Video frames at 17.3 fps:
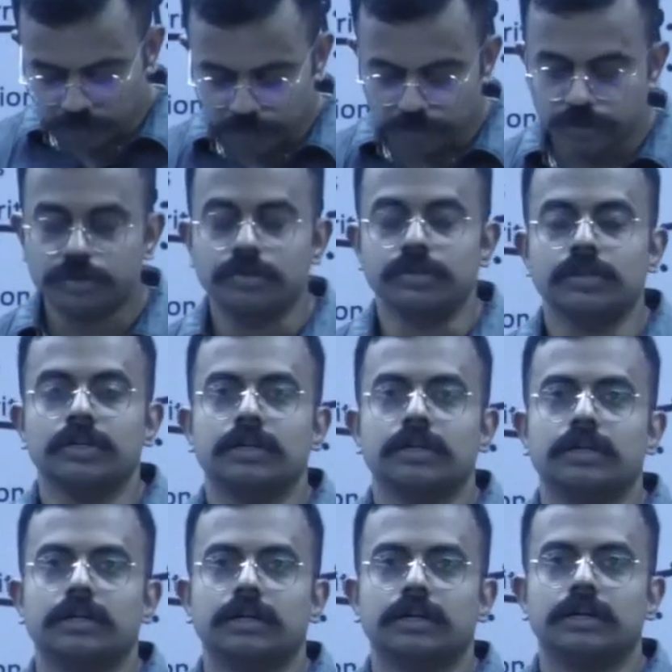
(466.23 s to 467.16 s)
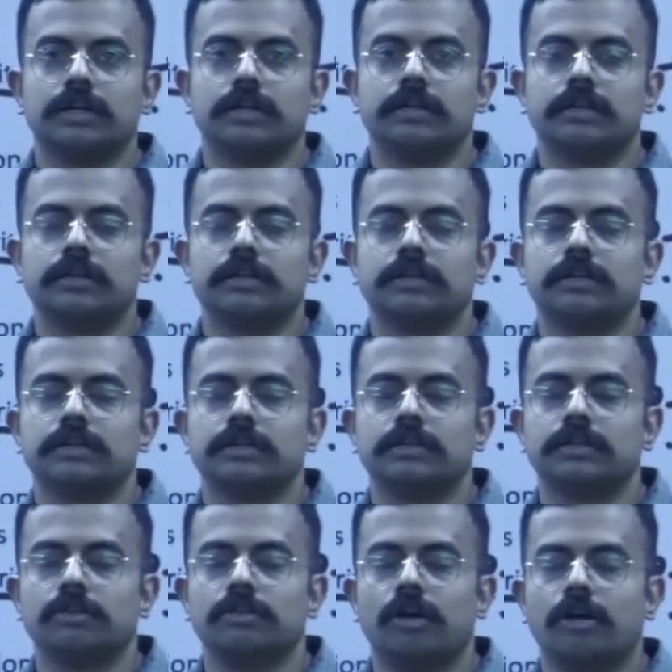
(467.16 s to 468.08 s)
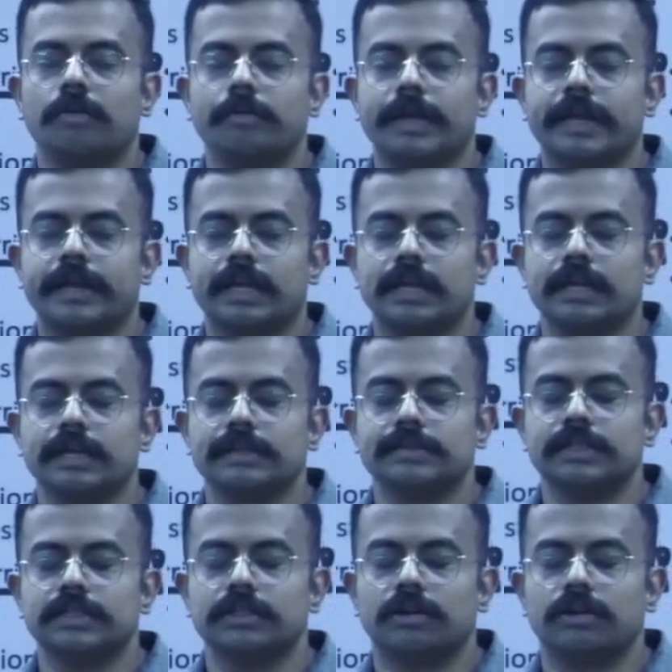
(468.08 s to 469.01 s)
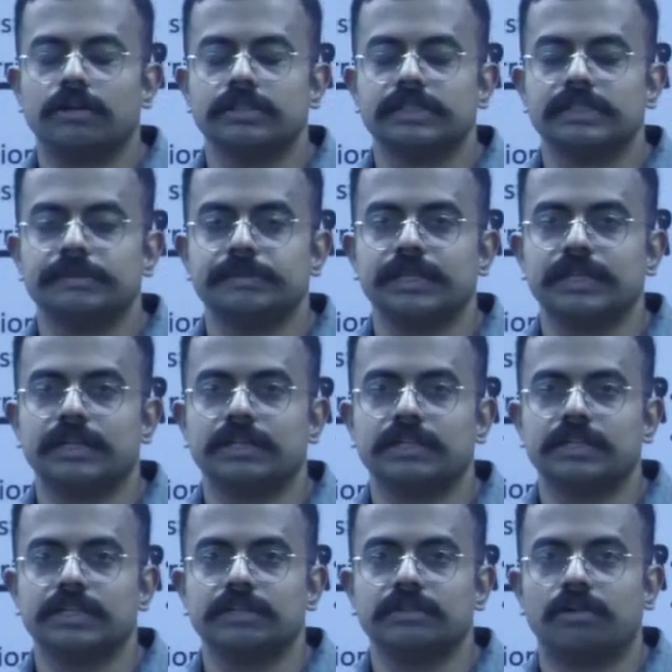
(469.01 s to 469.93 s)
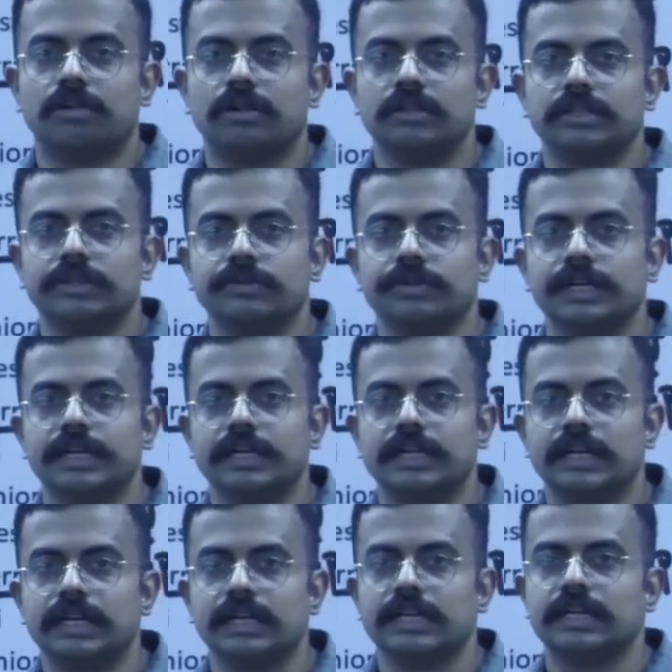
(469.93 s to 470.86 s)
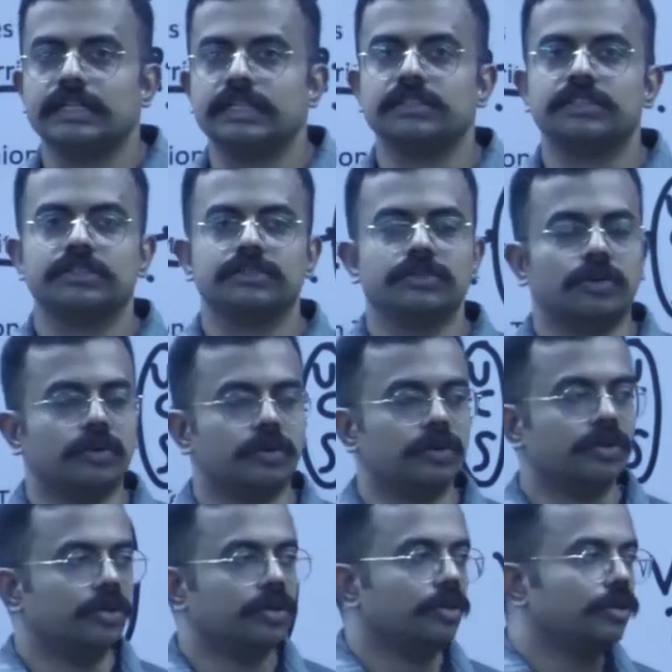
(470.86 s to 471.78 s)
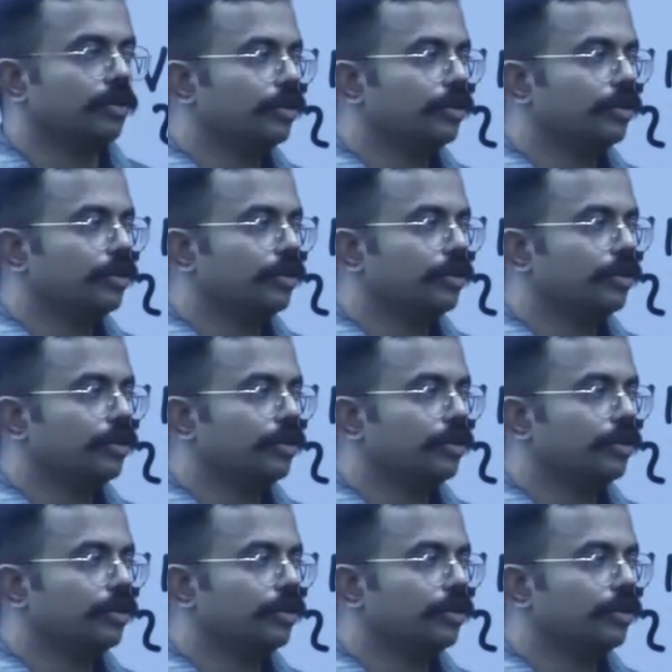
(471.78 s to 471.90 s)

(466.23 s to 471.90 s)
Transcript: So, law making, is it all similar in all the union territories? No.